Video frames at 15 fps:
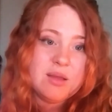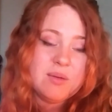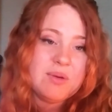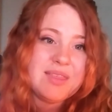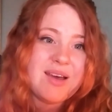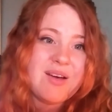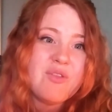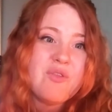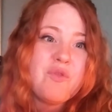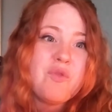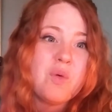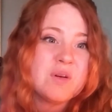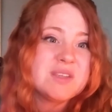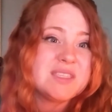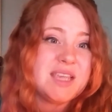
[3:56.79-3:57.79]
without
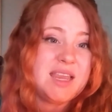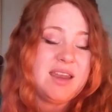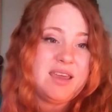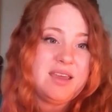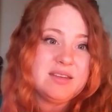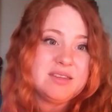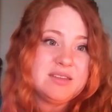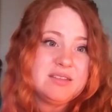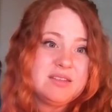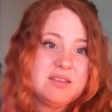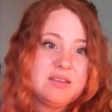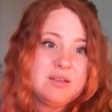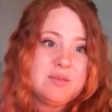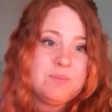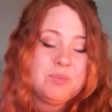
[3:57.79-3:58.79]
forcing it,
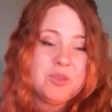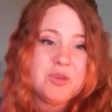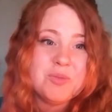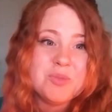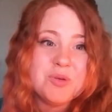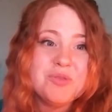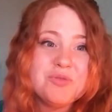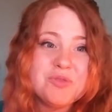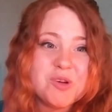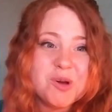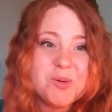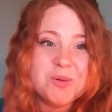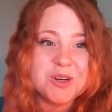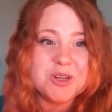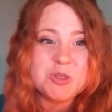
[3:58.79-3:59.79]
you move
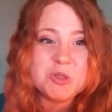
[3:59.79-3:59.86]
forward,